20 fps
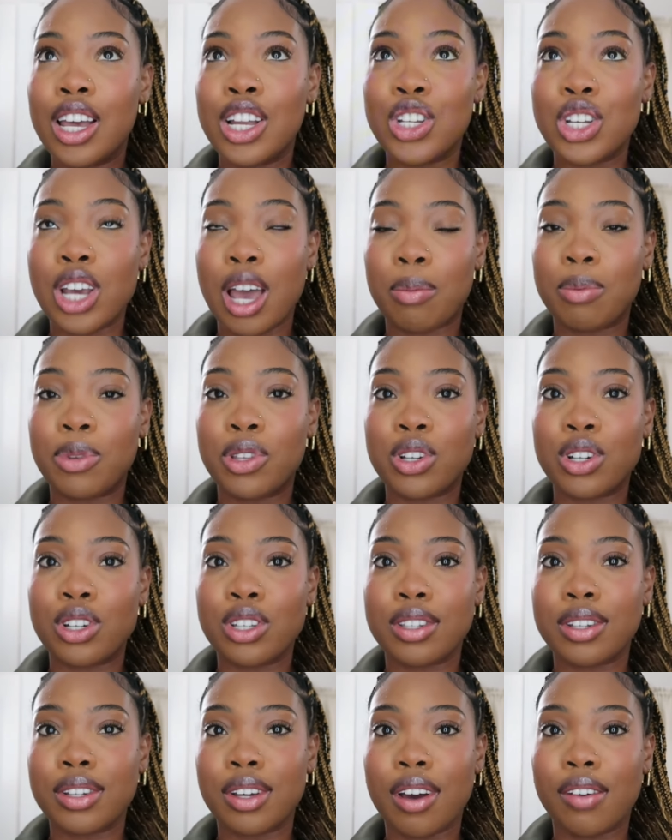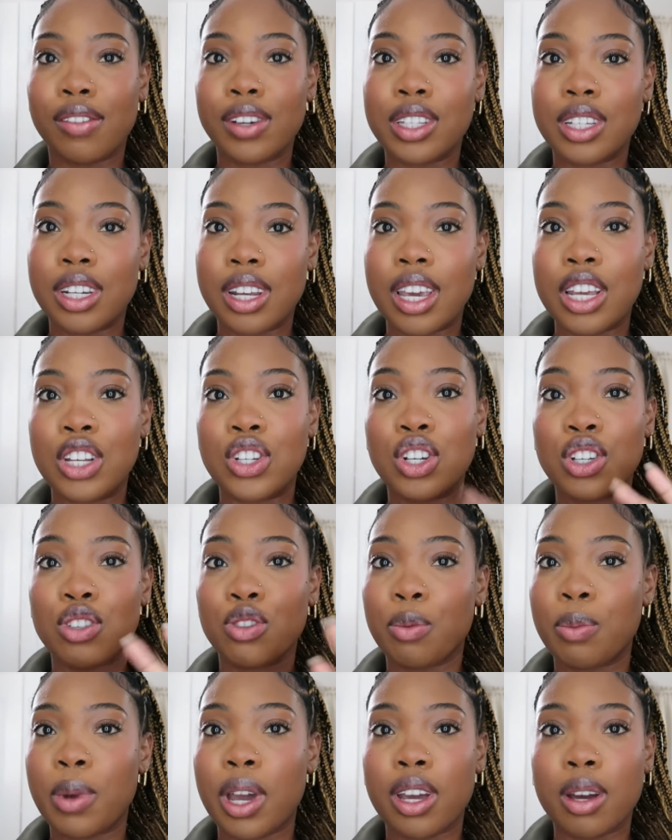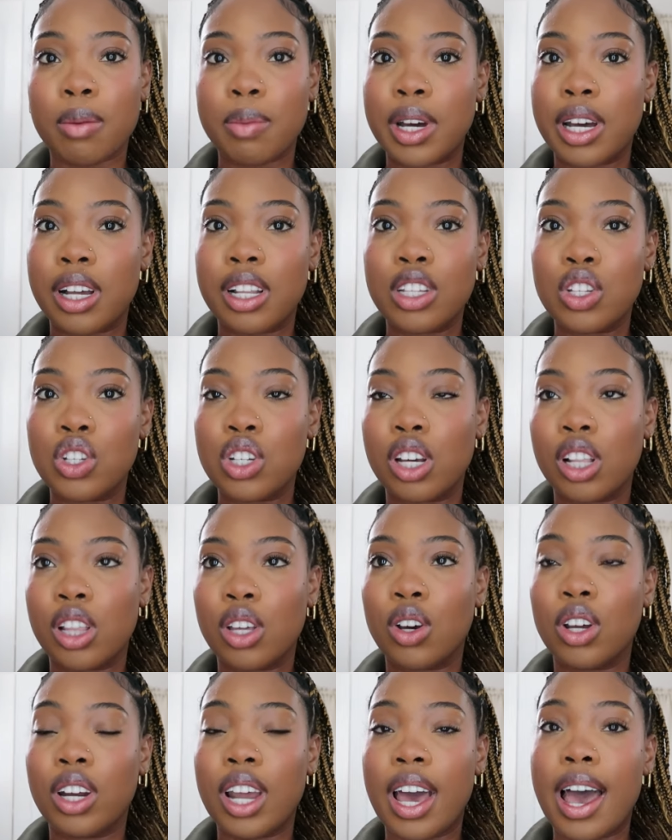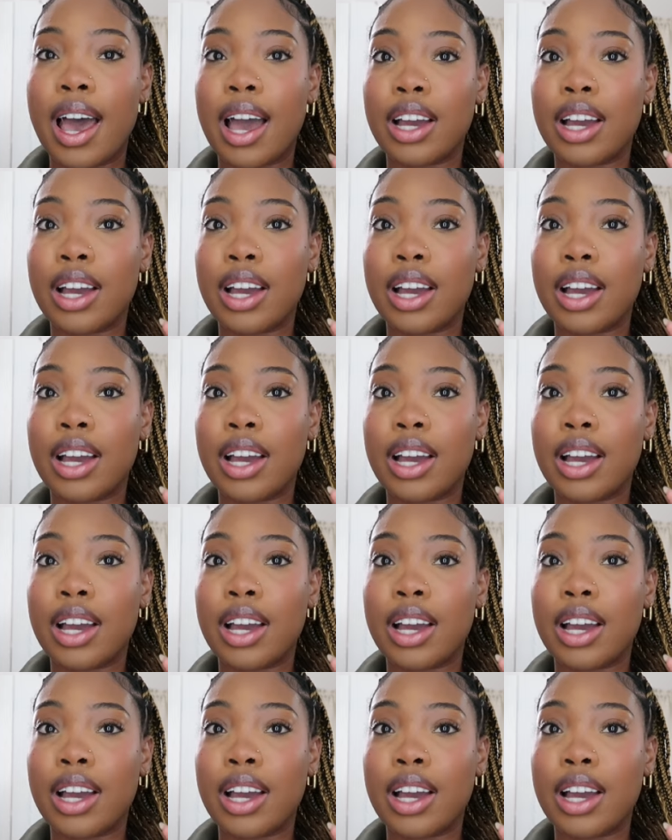chapters to cover today just from microbiology alone i